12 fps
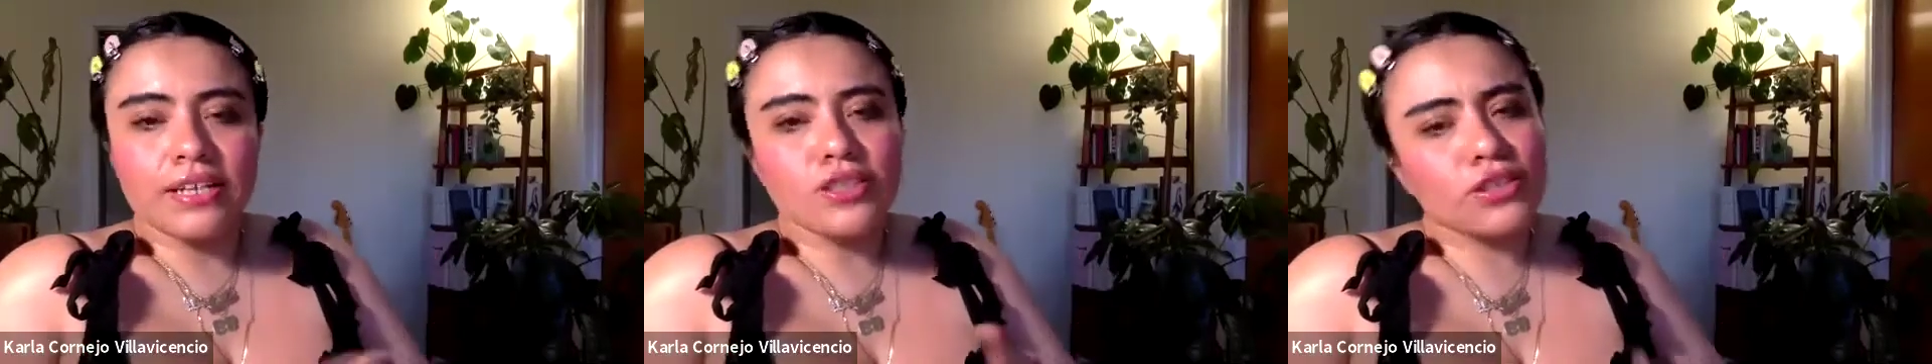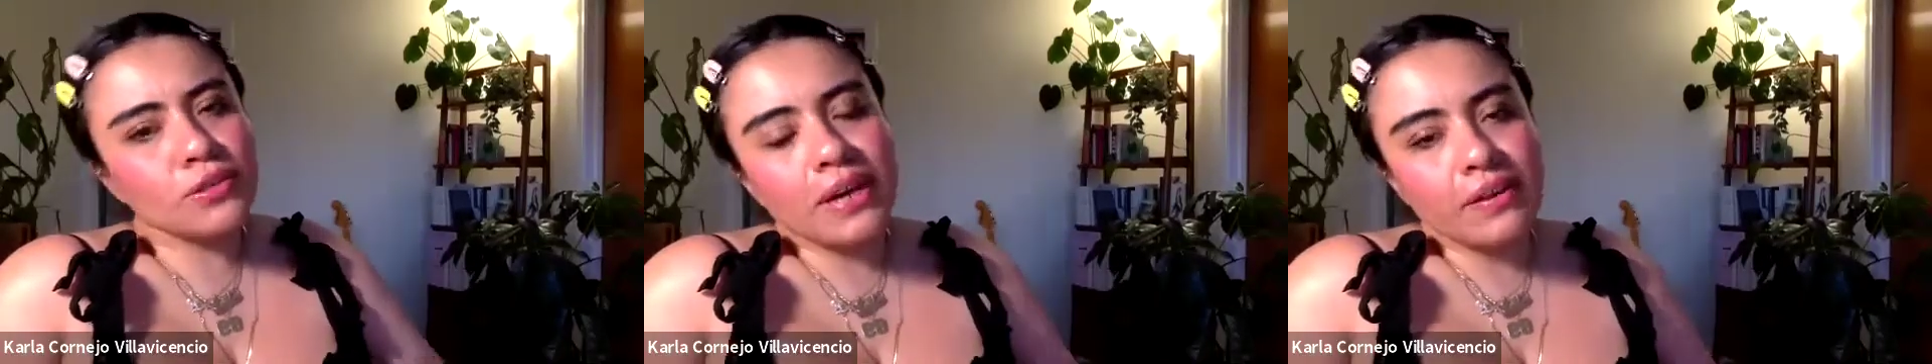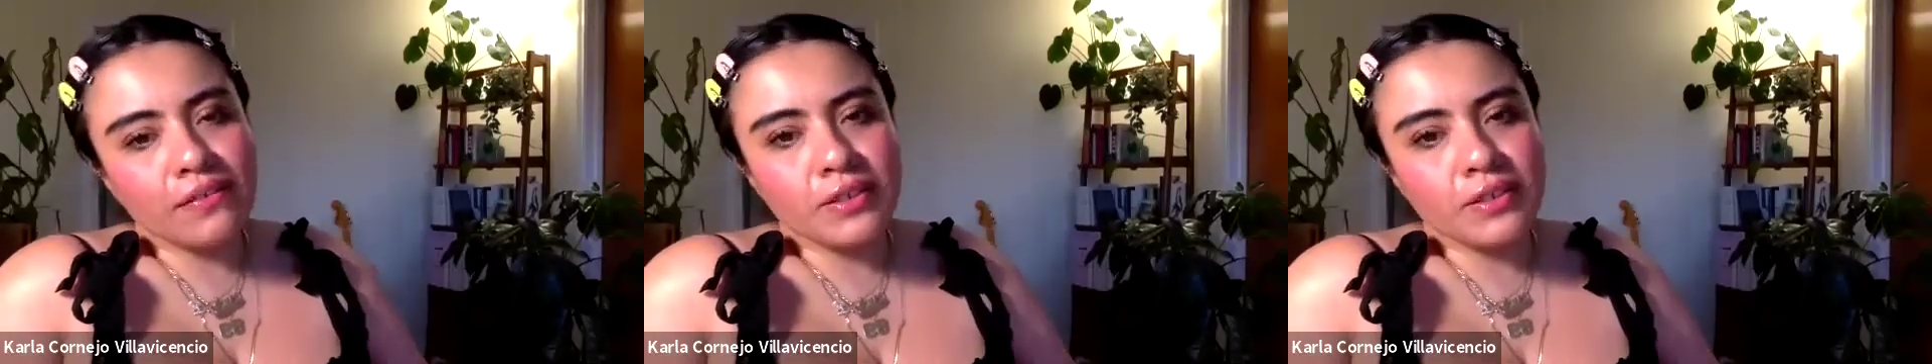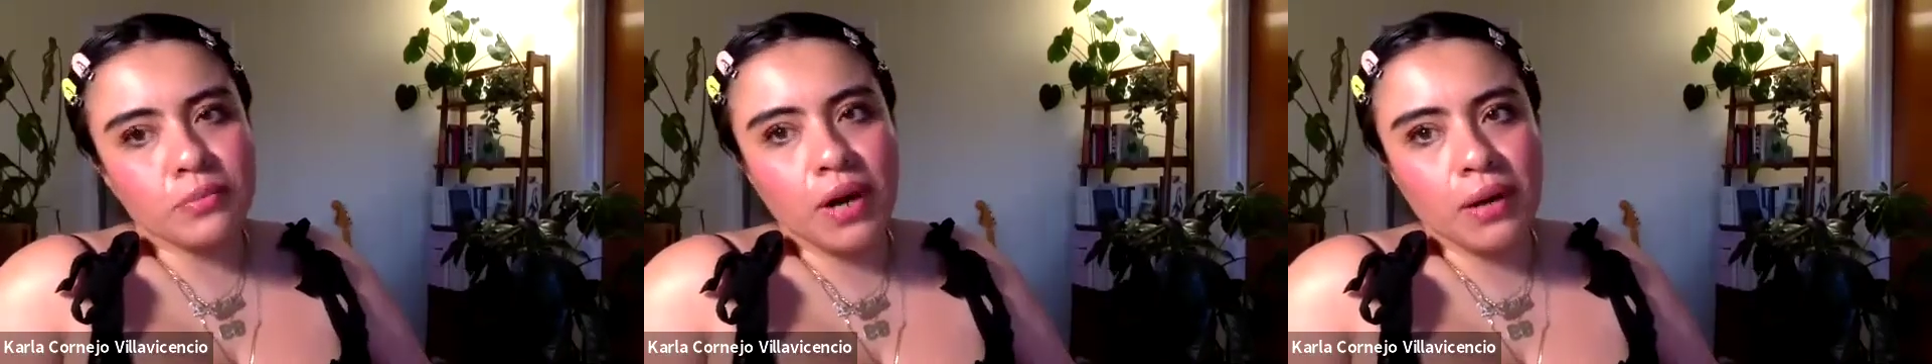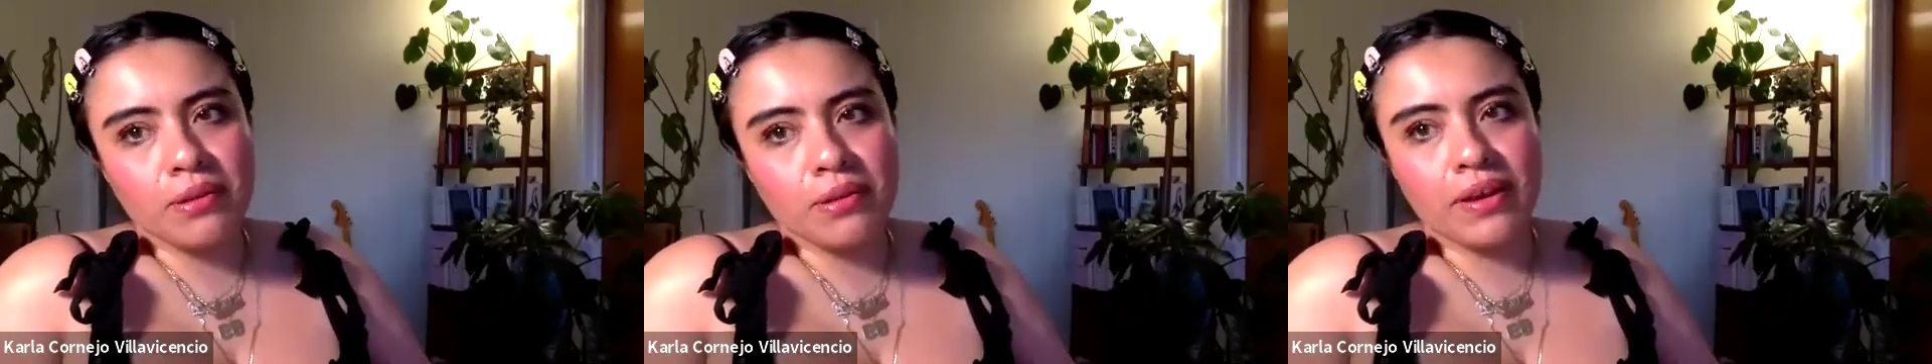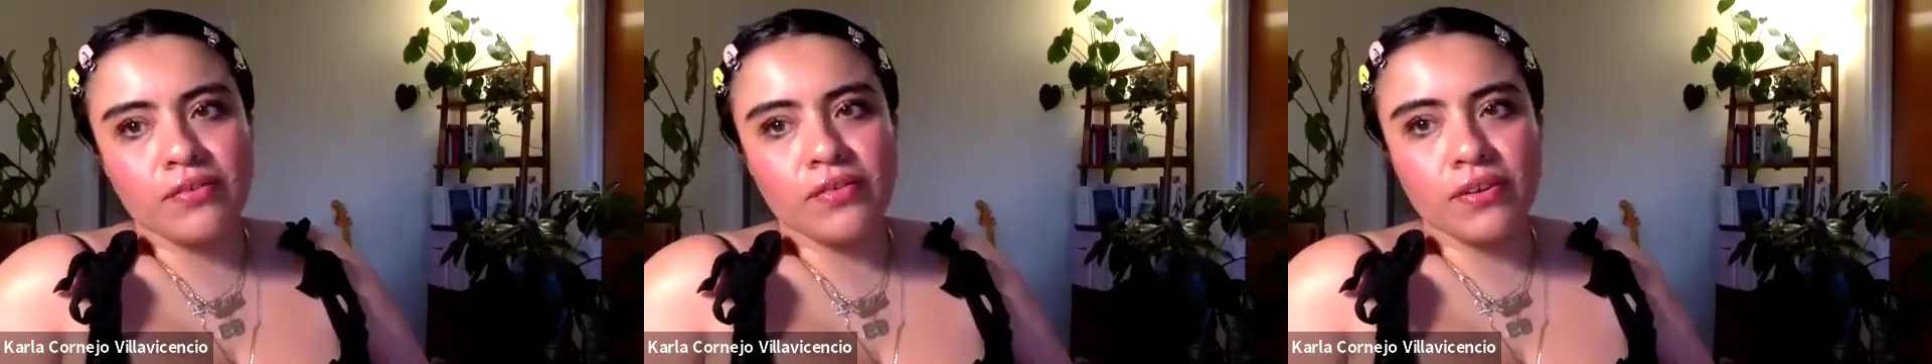do you have this problem?
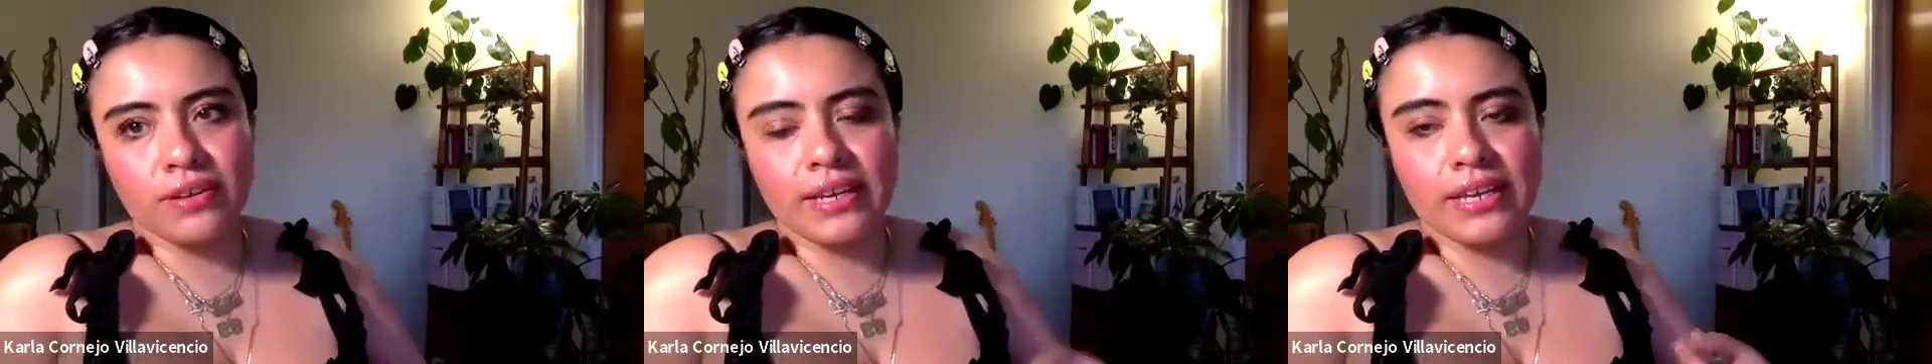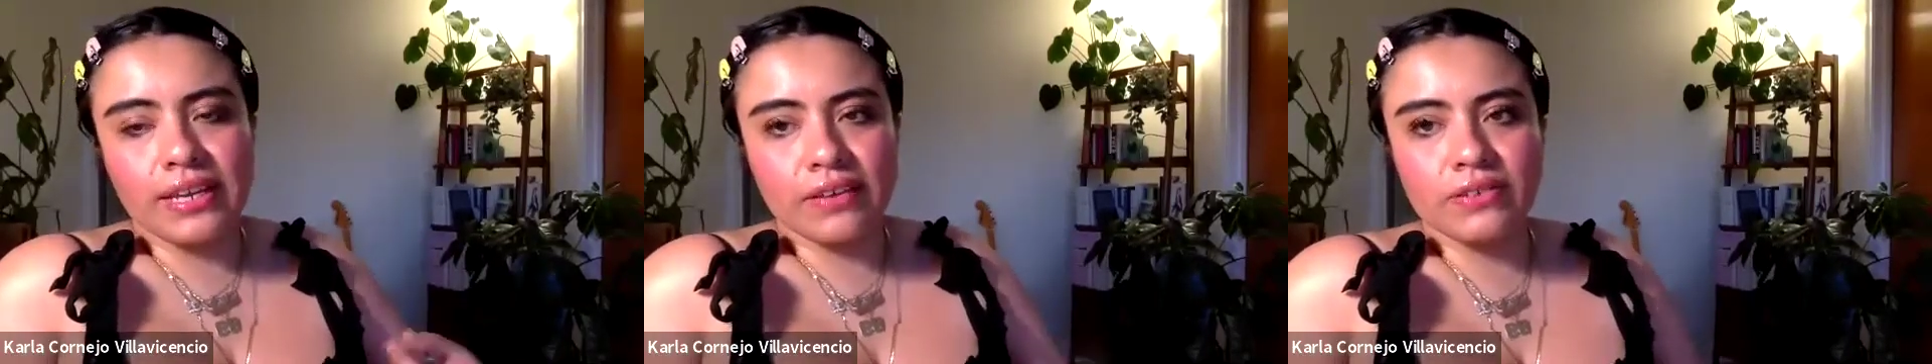I've heard that